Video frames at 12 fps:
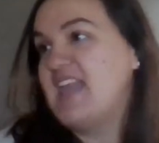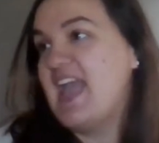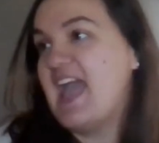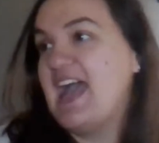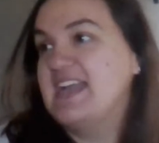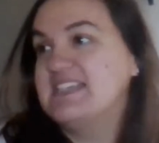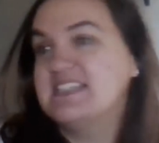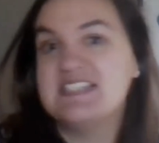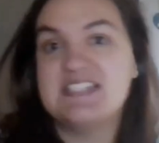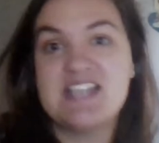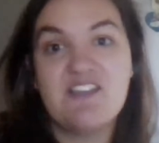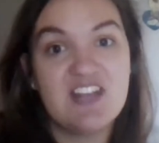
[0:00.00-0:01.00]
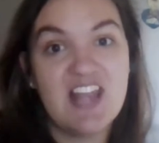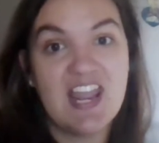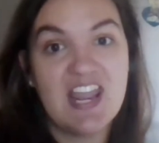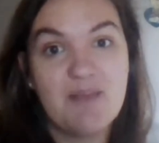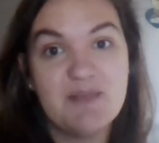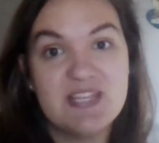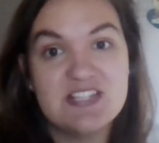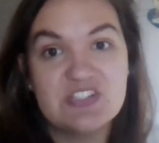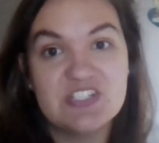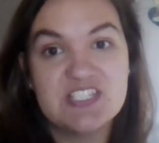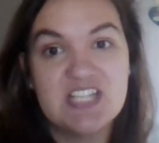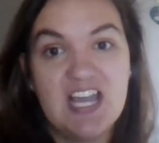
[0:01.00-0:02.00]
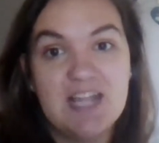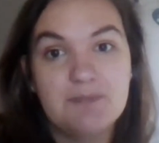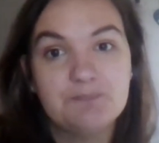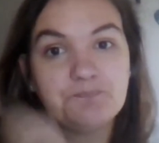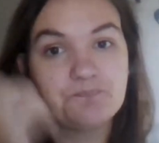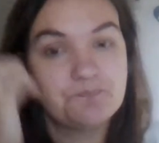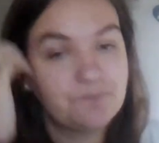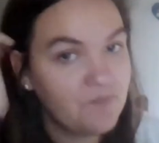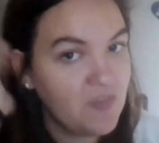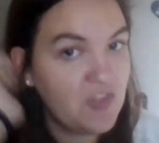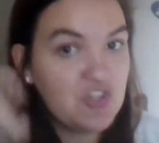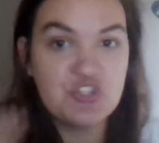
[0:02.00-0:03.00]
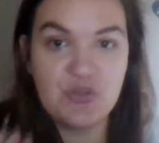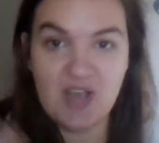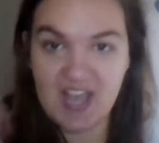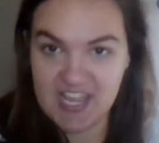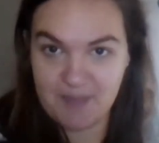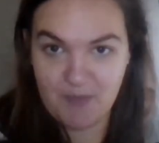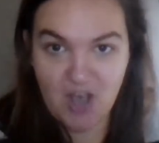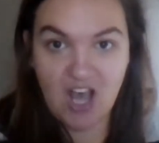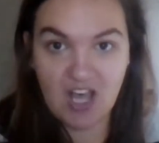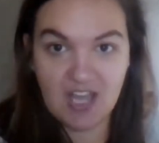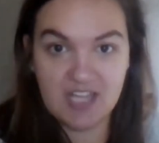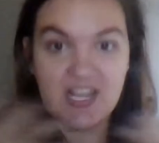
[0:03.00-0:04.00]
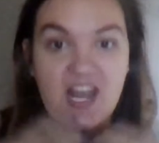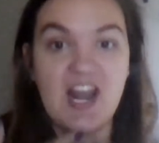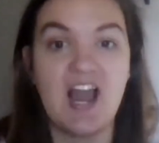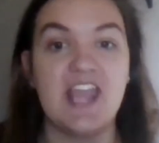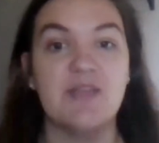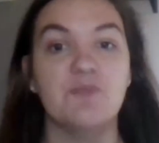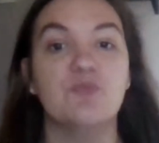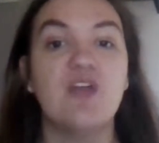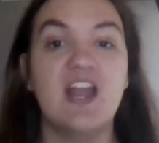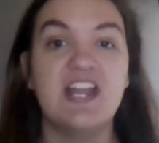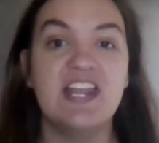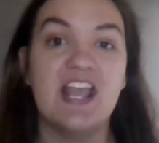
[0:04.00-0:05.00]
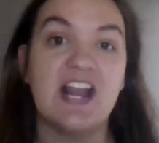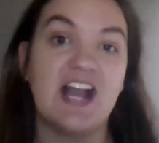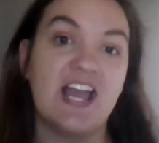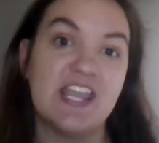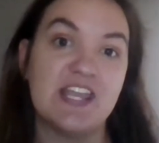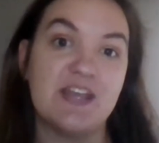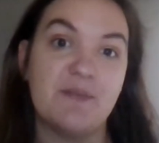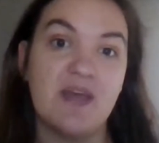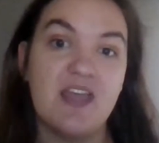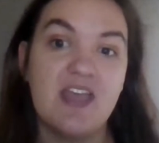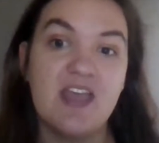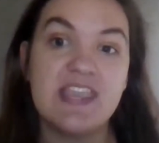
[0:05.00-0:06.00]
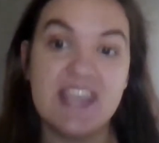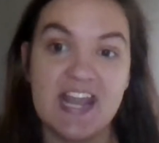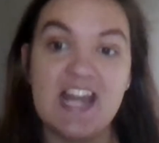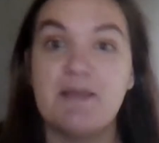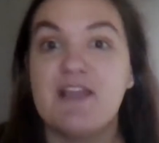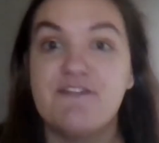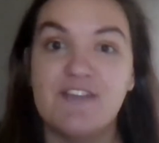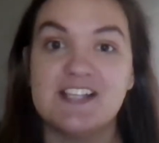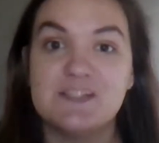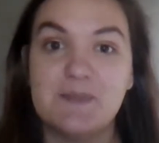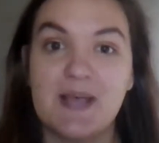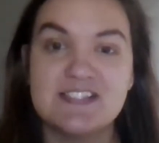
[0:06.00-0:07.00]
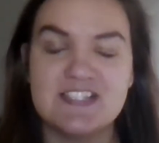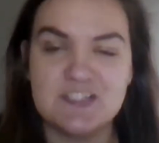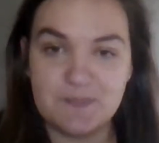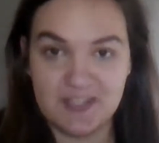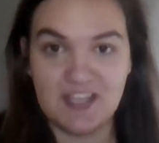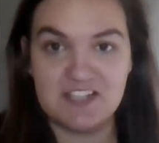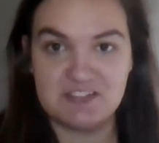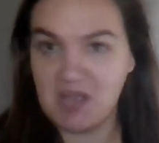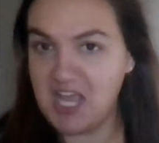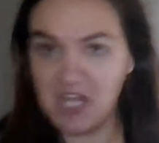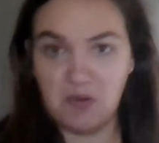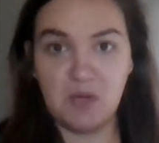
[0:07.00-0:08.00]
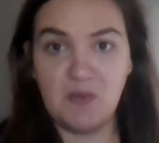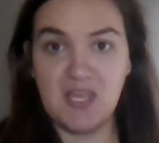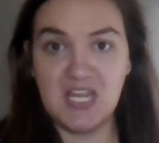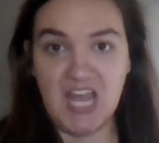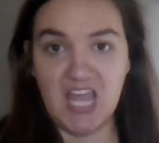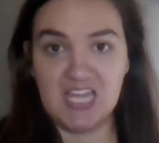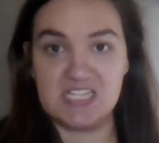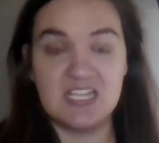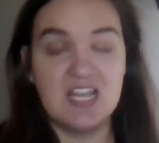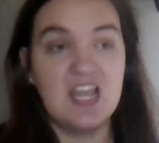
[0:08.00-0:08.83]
at 7 a.m. Eastern Time. So I am on and I am ready and I am getting my Fast Passes because I don't want to wait in